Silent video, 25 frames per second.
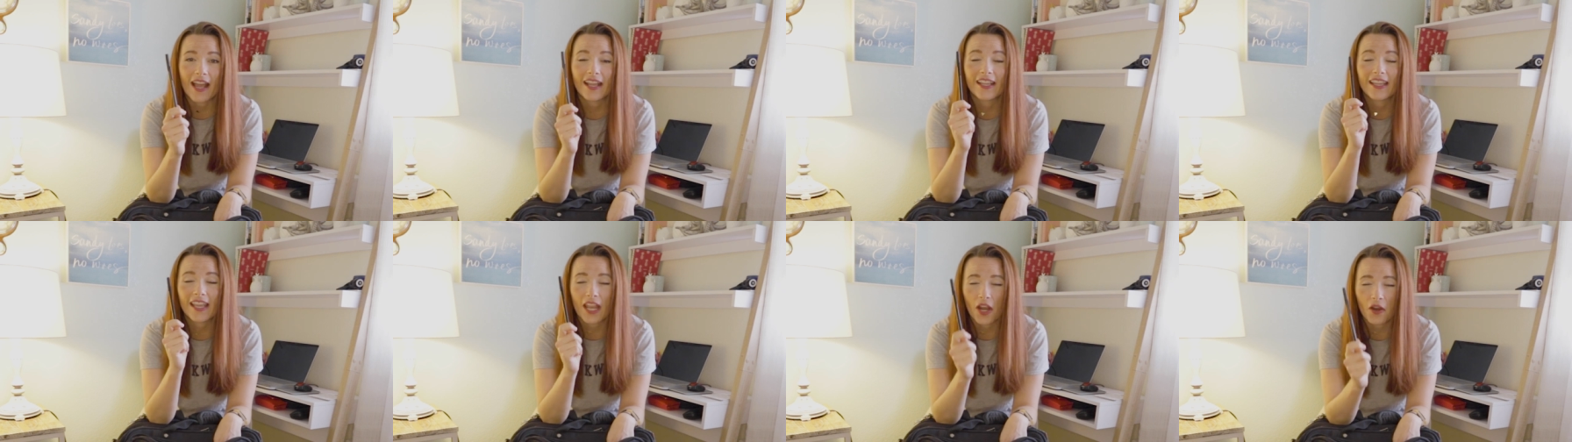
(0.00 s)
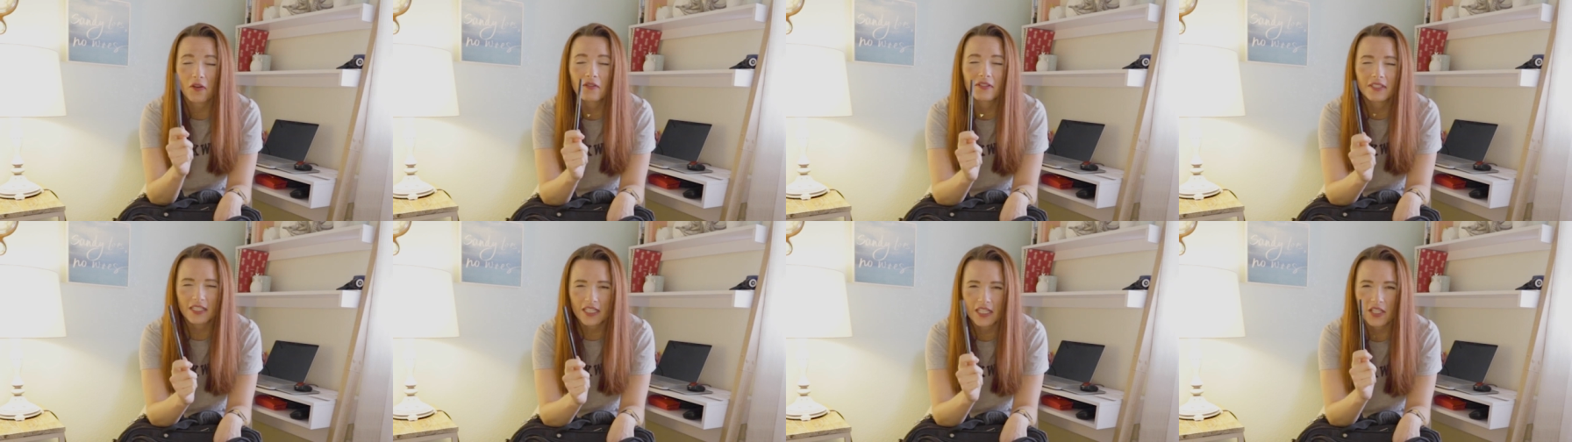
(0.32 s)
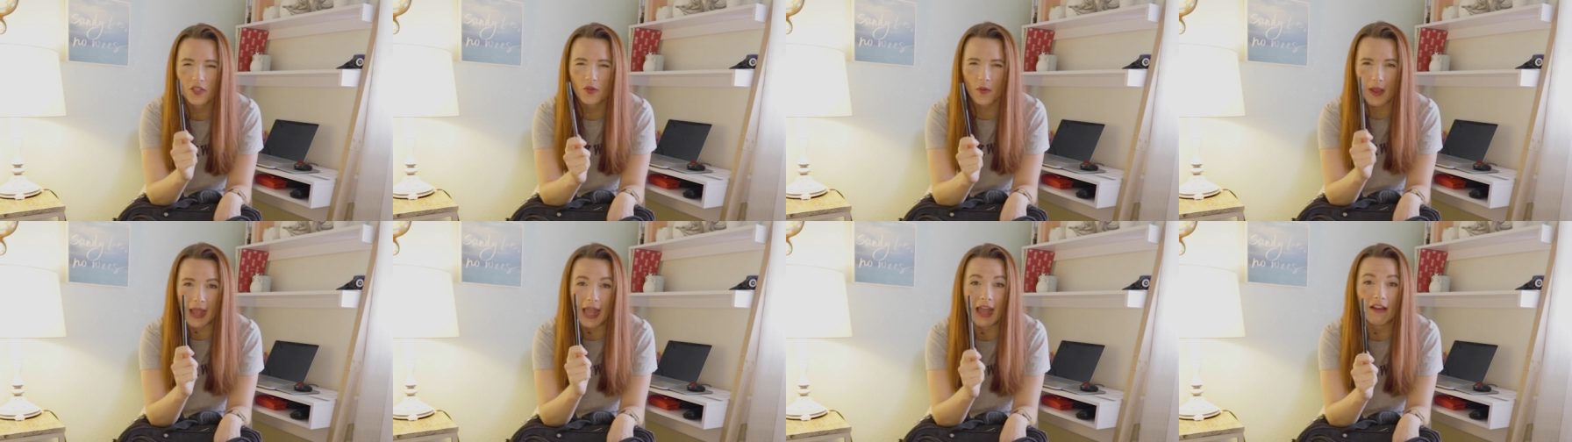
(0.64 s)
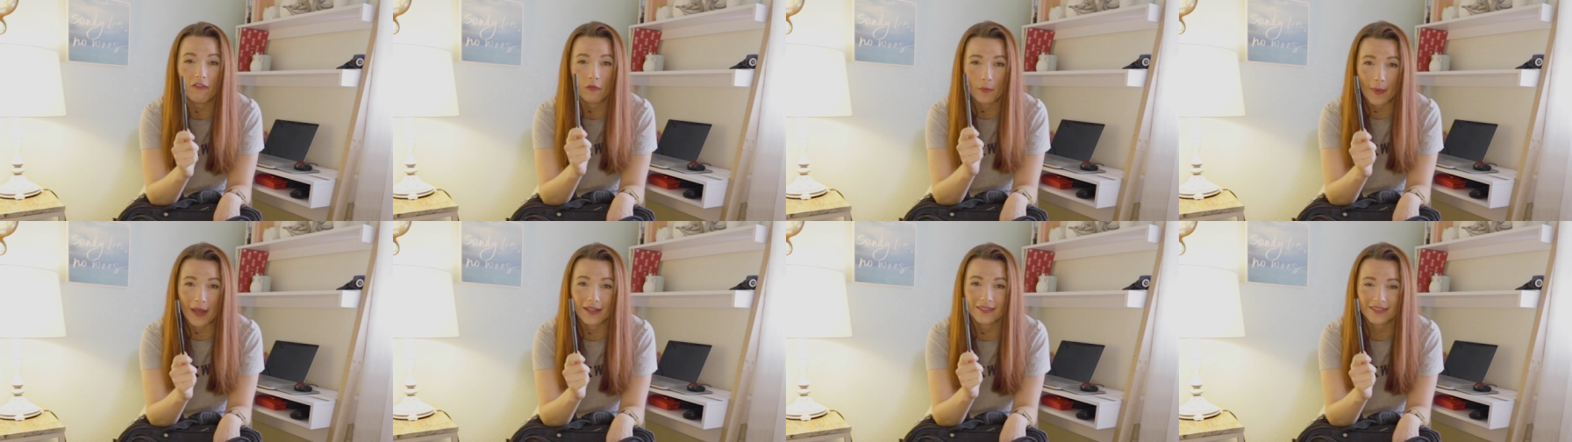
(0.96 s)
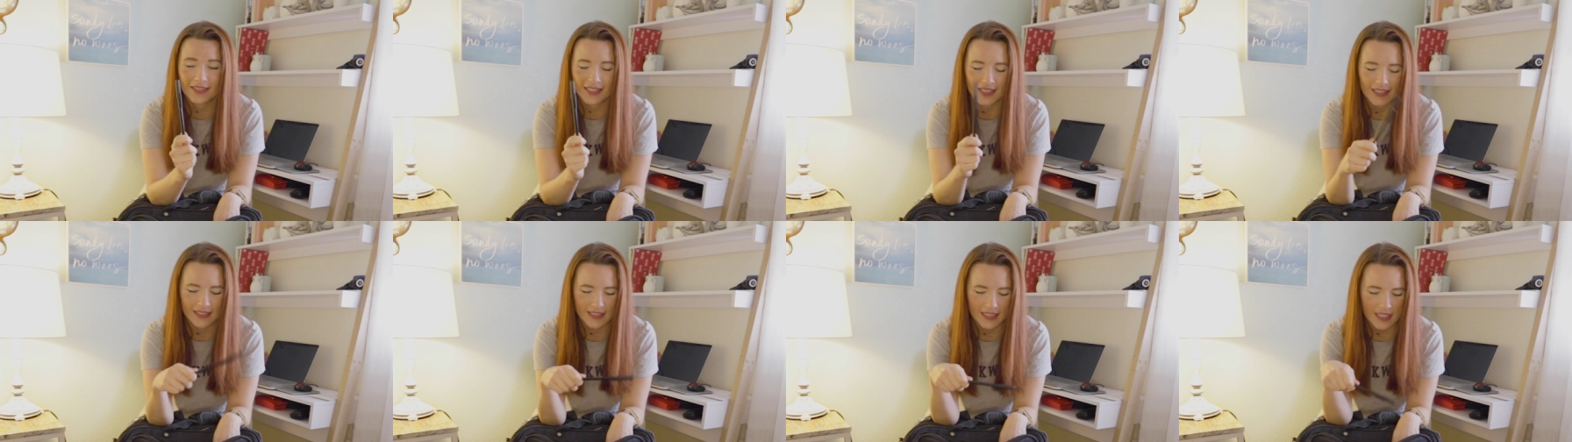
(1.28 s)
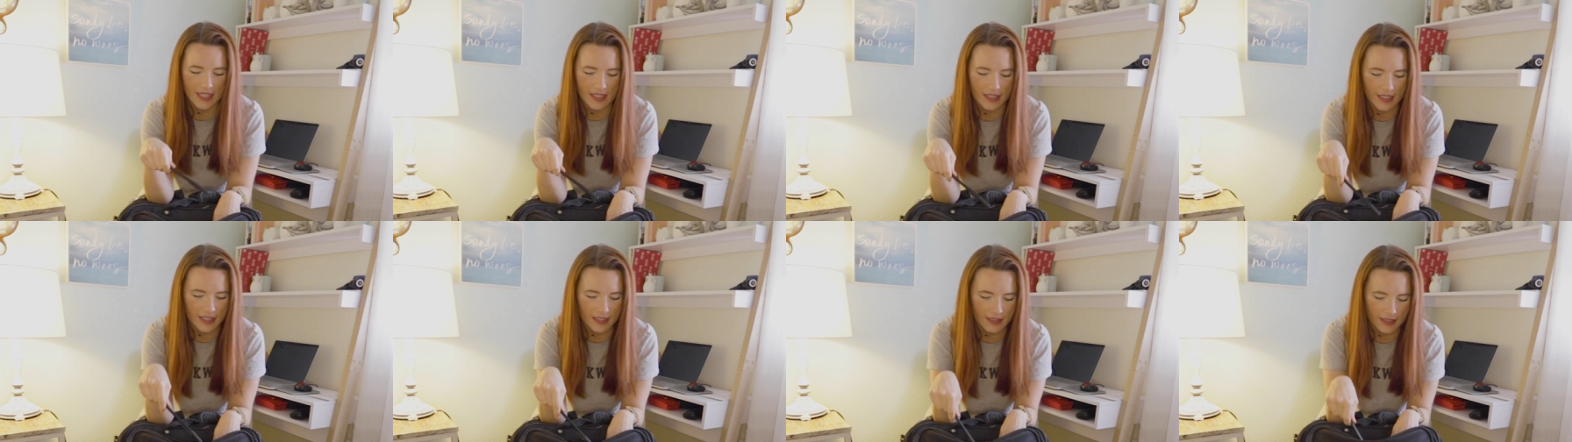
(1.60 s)
I guarantee you I have about
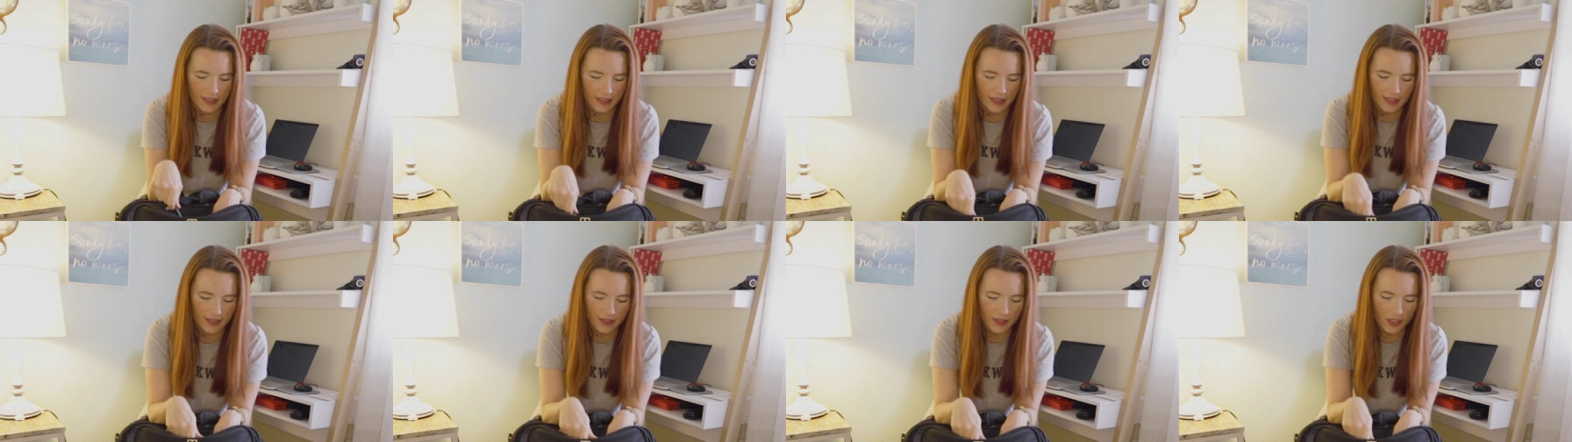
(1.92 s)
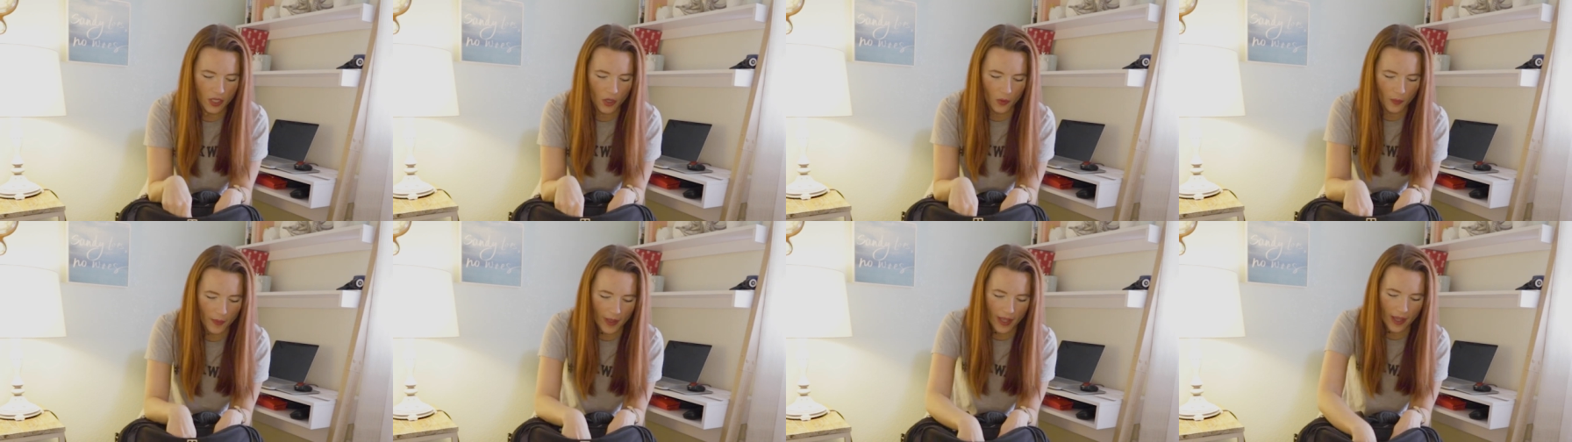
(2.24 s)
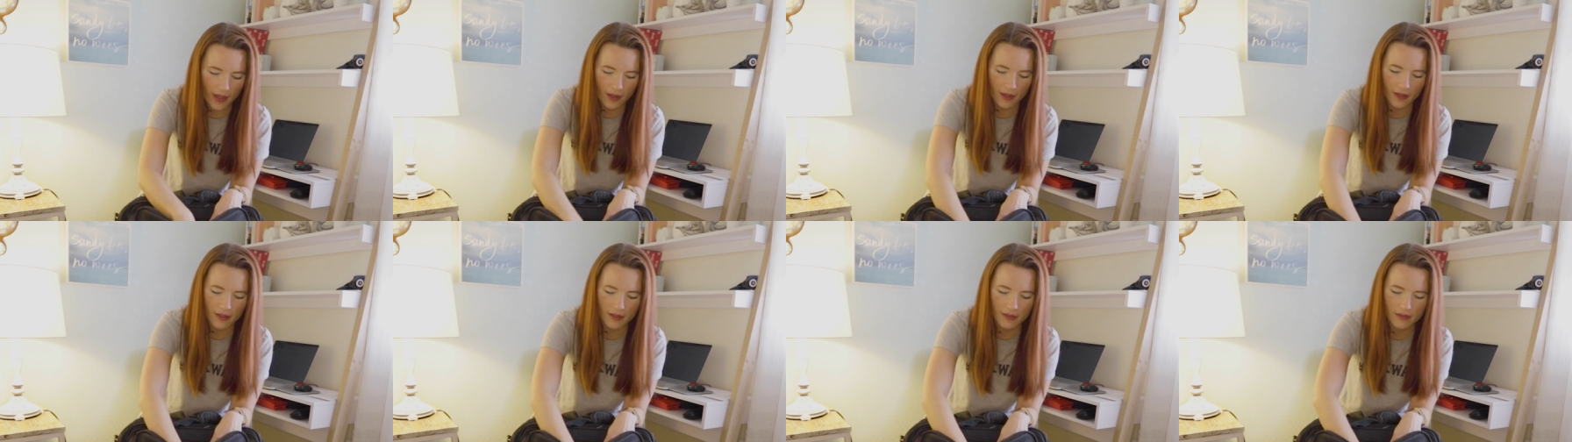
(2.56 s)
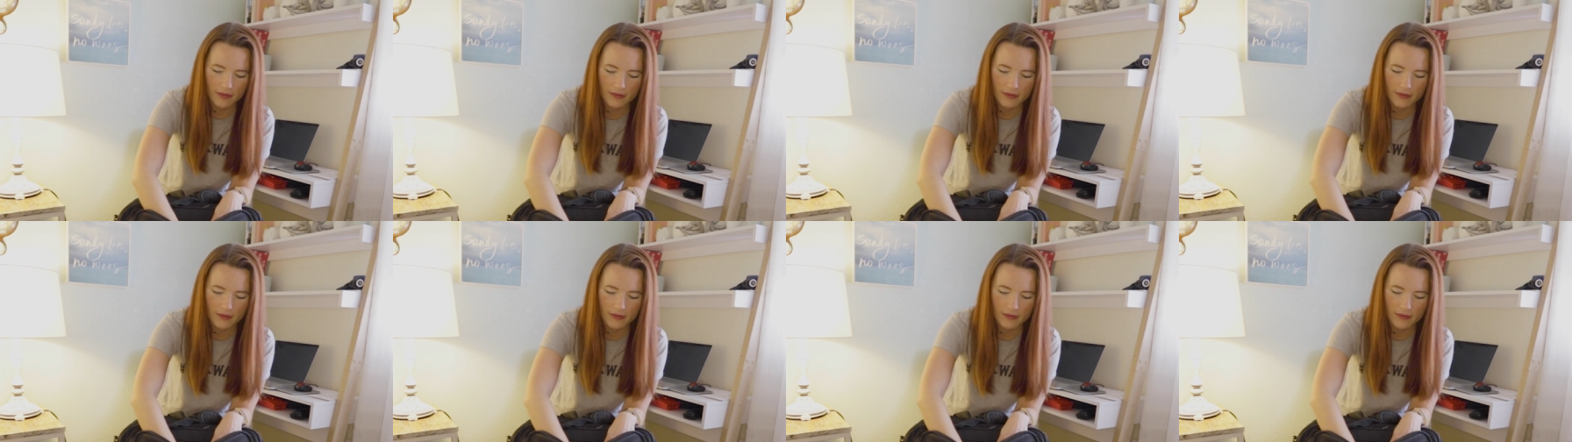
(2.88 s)
60 of these in this tote bag.